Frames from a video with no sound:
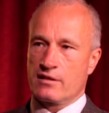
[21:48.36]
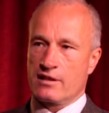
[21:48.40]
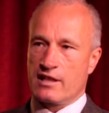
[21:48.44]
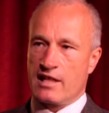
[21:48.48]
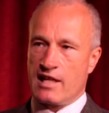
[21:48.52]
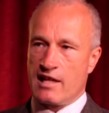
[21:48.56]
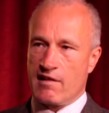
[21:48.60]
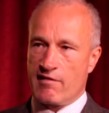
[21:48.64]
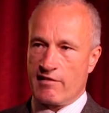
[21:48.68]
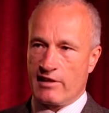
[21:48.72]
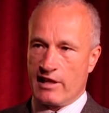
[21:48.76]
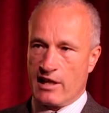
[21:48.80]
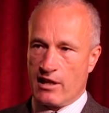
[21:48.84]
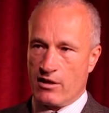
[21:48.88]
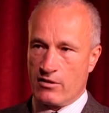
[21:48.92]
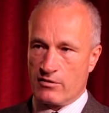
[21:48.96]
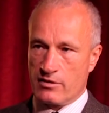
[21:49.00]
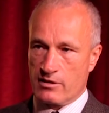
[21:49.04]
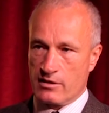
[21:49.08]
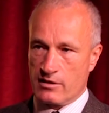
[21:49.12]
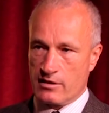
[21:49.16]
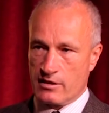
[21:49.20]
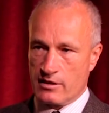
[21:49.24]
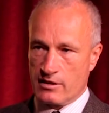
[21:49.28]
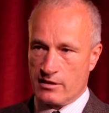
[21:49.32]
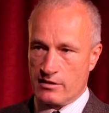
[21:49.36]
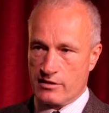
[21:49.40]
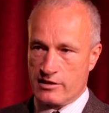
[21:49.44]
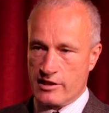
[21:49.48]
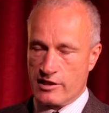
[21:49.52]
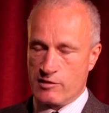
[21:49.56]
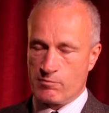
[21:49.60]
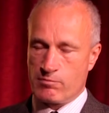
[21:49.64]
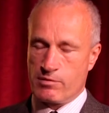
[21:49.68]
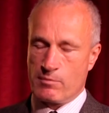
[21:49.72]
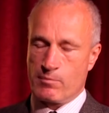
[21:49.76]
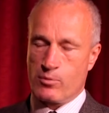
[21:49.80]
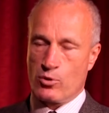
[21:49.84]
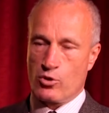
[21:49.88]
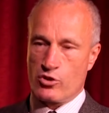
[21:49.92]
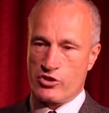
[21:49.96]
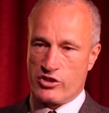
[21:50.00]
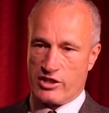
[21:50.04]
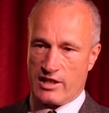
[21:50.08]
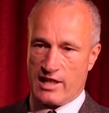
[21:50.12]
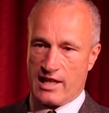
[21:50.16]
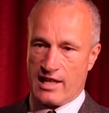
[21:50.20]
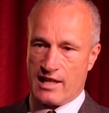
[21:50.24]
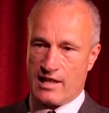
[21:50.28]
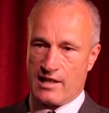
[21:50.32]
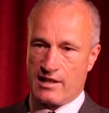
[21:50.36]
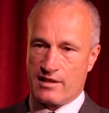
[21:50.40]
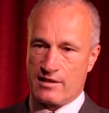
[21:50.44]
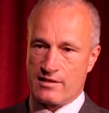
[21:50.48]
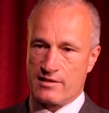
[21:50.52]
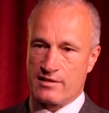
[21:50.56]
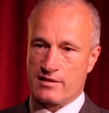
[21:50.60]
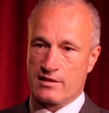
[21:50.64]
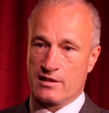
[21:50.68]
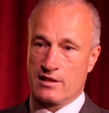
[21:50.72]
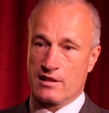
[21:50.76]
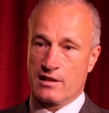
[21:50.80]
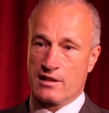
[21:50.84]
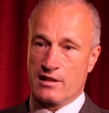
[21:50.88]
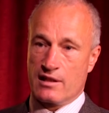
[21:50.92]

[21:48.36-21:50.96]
carrying out disproportionate acts,